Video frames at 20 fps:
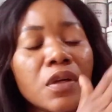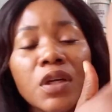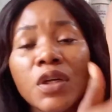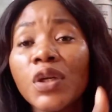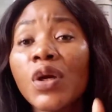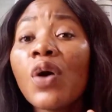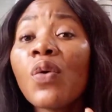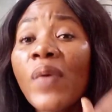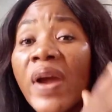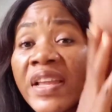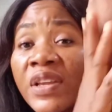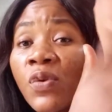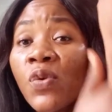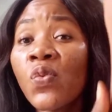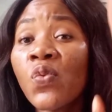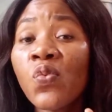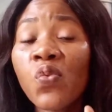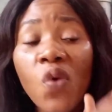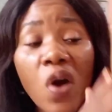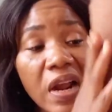You know when you
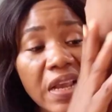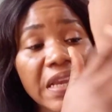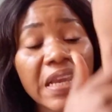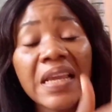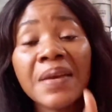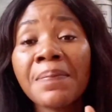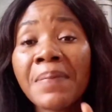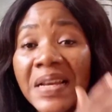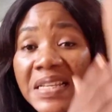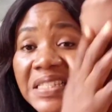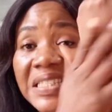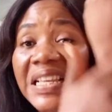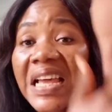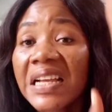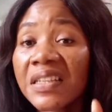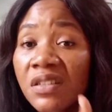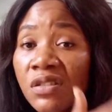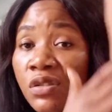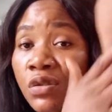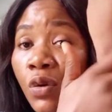work in
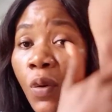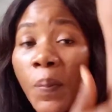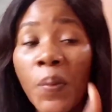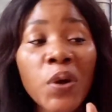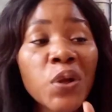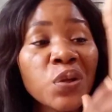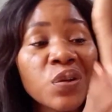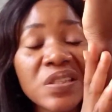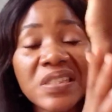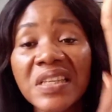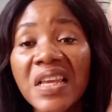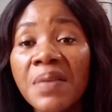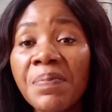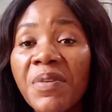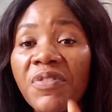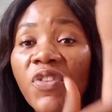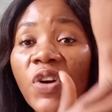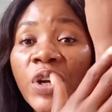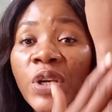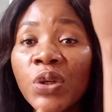massage soap on your skin,
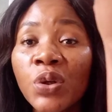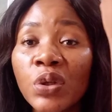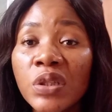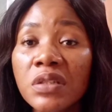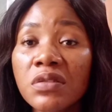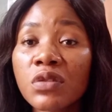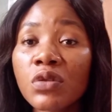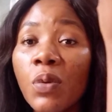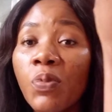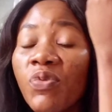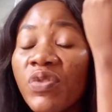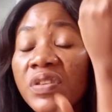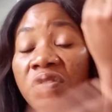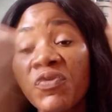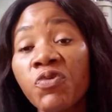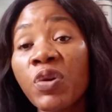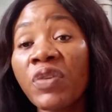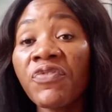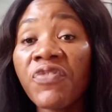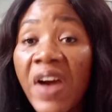before you know the soap will,
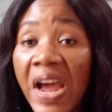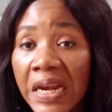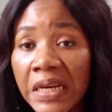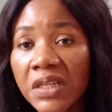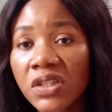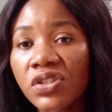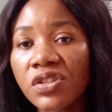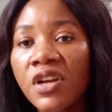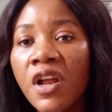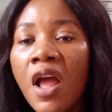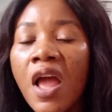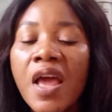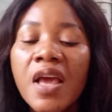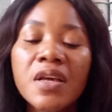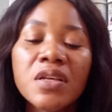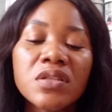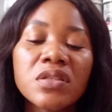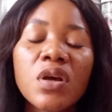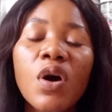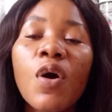will vanish.
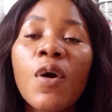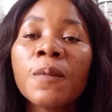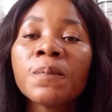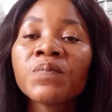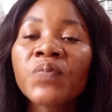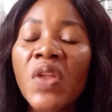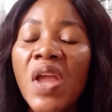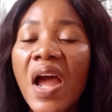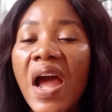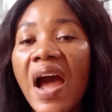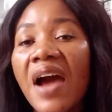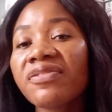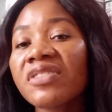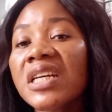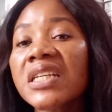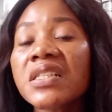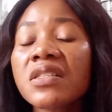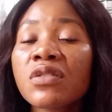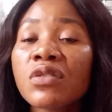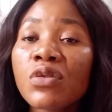So
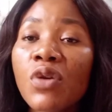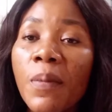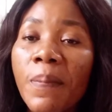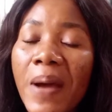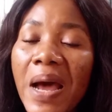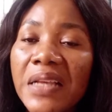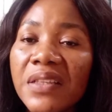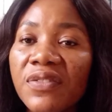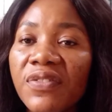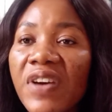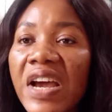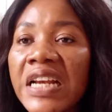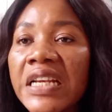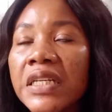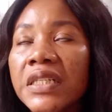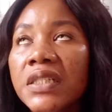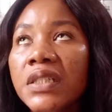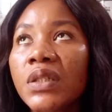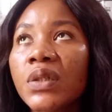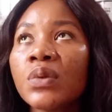after the soap has
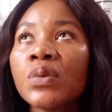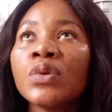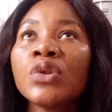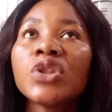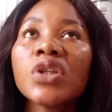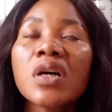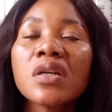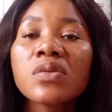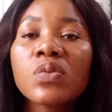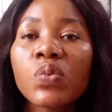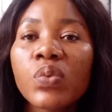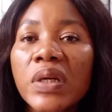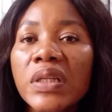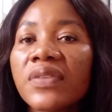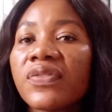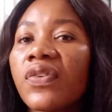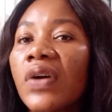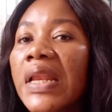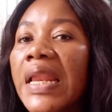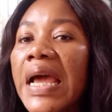vanished, you just
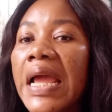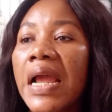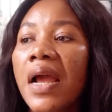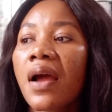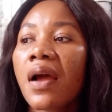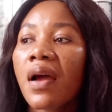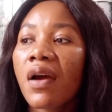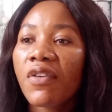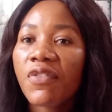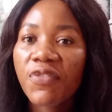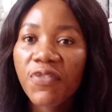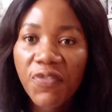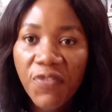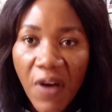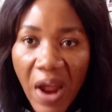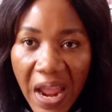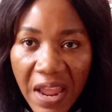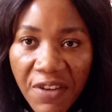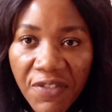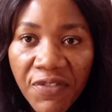wait for like
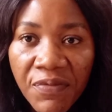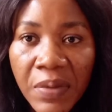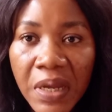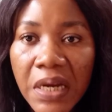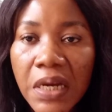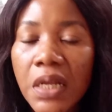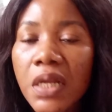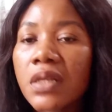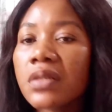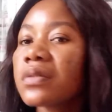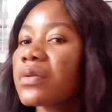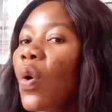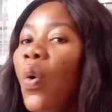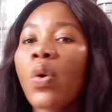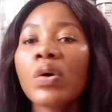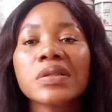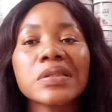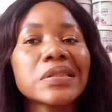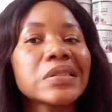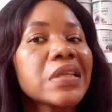5 minutes
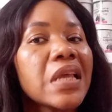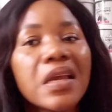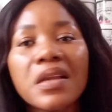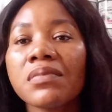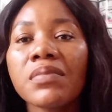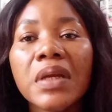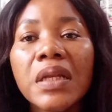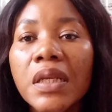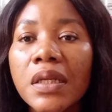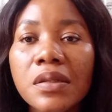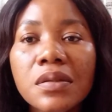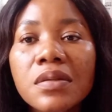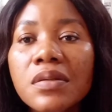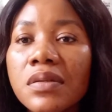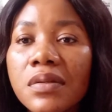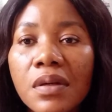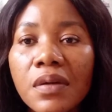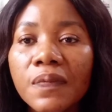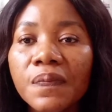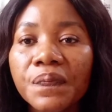or 10
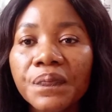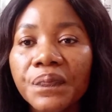minutes